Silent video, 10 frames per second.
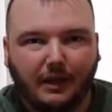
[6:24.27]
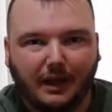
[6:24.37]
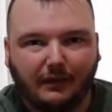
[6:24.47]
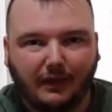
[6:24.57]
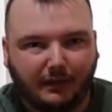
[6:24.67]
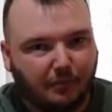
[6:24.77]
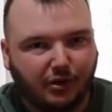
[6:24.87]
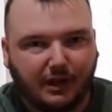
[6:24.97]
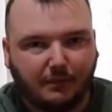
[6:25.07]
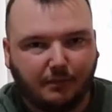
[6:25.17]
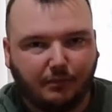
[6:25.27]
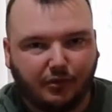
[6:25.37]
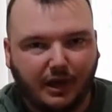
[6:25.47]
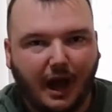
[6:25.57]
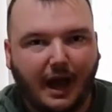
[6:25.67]
It's
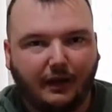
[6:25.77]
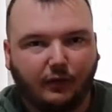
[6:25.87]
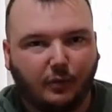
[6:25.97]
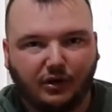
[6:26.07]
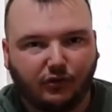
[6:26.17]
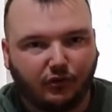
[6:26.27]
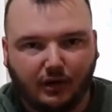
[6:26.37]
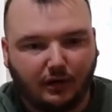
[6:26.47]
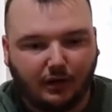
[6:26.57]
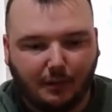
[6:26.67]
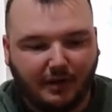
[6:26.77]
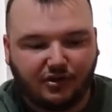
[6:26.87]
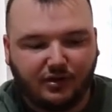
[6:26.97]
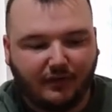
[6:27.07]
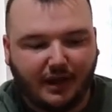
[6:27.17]
pretty hot, so we just run a
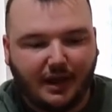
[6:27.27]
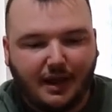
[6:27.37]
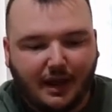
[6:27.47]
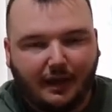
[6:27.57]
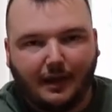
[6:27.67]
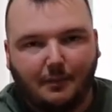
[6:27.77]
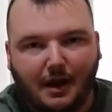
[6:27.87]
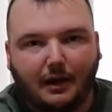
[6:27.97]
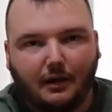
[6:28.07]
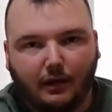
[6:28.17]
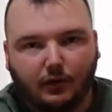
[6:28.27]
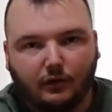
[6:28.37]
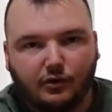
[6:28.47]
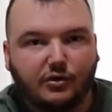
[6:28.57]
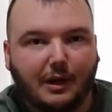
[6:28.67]
pinch of it, and then about another
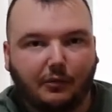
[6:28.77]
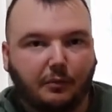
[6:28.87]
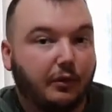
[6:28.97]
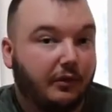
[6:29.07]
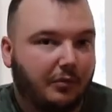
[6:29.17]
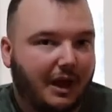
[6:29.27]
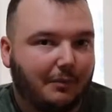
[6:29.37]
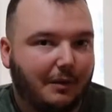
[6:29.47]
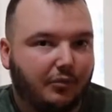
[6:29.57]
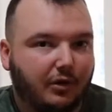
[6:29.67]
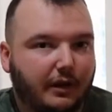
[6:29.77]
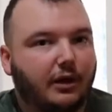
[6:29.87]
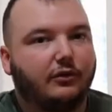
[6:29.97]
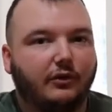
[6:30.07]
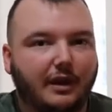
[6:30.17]
2 tablespoons of black pepper in
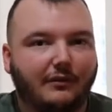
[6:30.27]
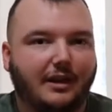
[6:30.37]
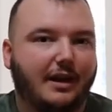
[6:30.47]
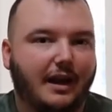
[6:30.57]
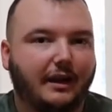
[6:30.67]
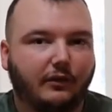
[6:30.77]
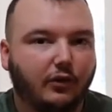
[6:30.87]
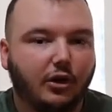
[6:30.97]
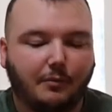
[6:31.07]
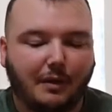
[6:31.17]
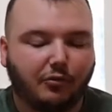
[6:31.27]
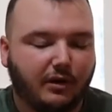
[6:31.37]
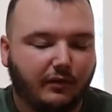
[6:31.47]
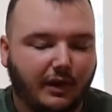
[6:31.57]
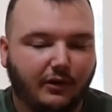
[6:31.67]
there, just to give it that nice, good
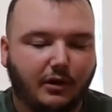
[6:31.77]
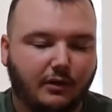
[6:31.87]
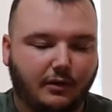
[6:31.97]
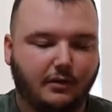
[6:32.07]
peppery flavor.